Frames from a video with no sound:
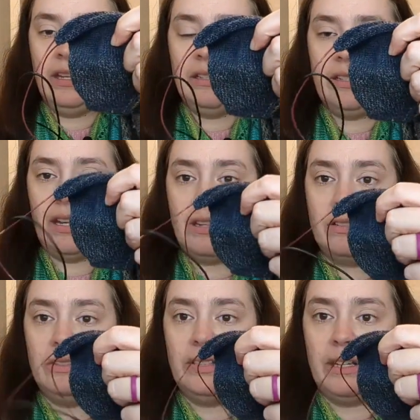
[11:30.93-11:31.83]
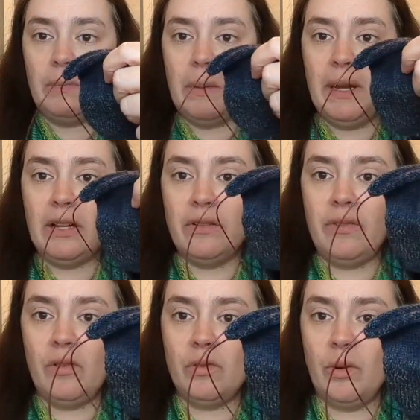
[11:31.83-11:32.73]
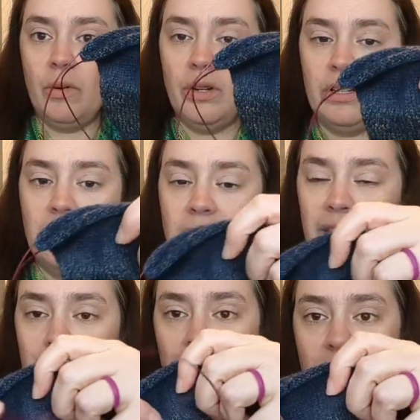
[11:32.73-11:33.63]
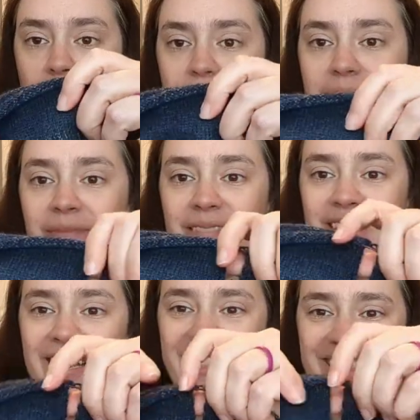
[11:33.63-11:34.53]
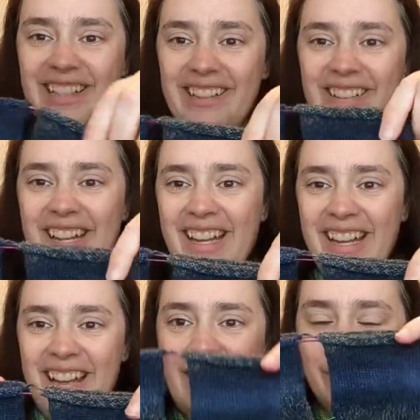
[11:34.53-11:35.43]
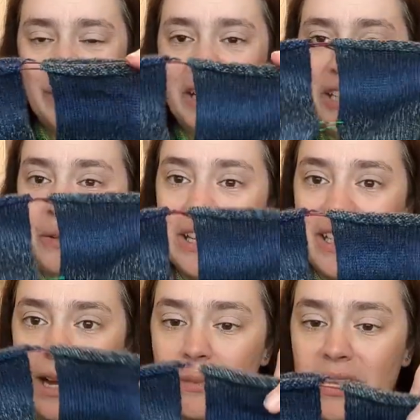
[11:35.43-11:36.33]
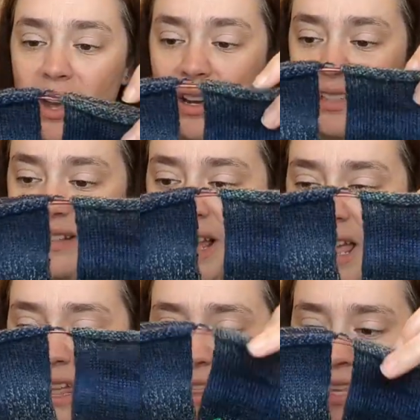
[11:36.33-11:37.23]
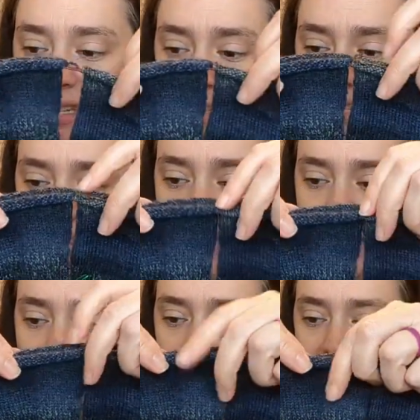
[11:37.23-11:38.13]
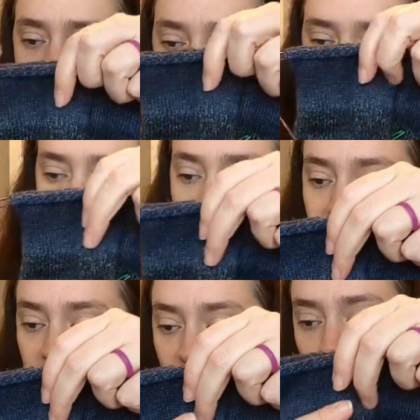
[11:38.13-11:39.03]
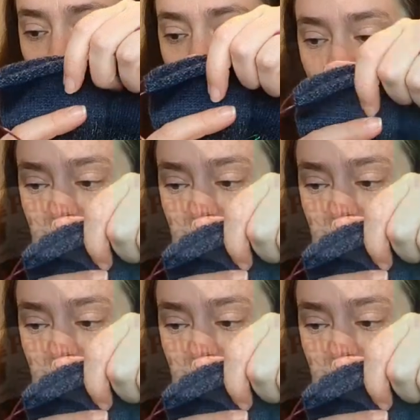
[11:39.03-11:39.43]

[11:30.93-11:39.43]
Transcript: tangled in my microphone cord. There we go. So I'm doing 2 at a time socks. This is Patton's Croy